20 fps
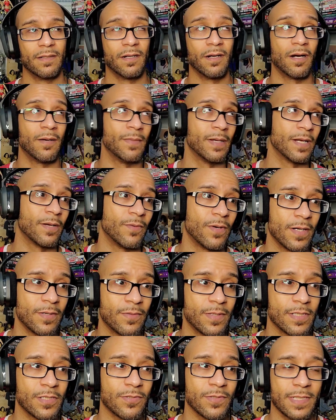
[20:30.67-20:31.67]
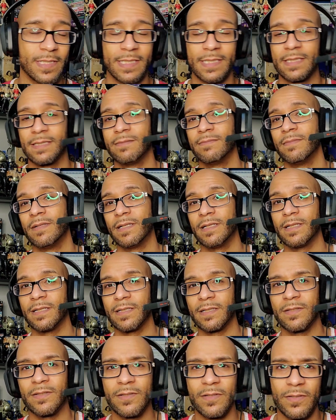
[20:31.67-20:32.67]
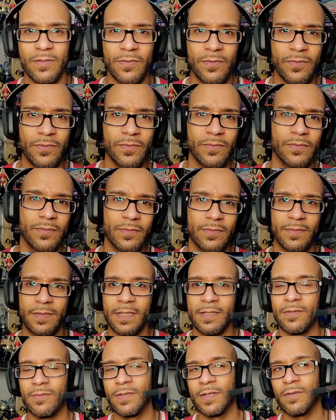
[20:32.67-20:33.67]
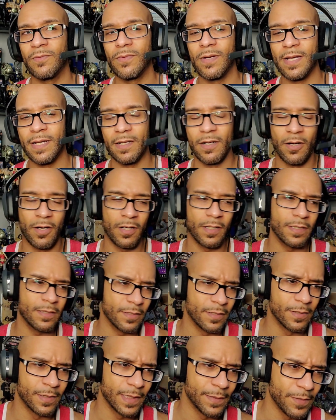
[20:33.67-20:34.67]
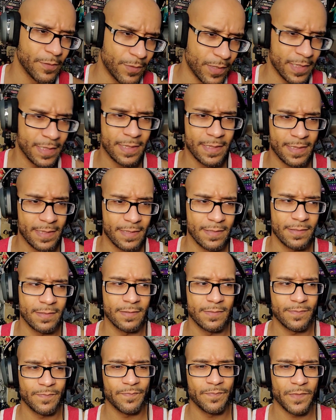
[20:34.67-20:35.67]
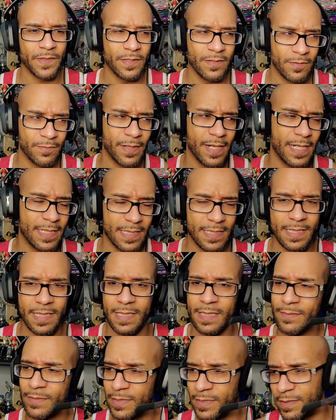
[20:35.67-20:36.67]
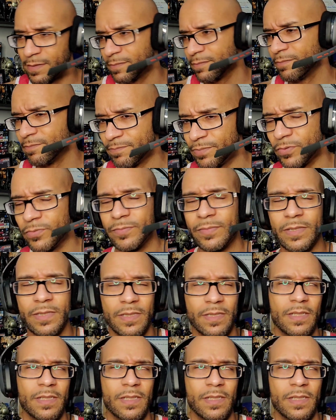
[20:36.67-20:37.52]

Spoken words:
oh man, I want to watch wrestling, but, you know, I don't want to wait. Oh, you know, let me watch this to, you know, pass the time, and then boom.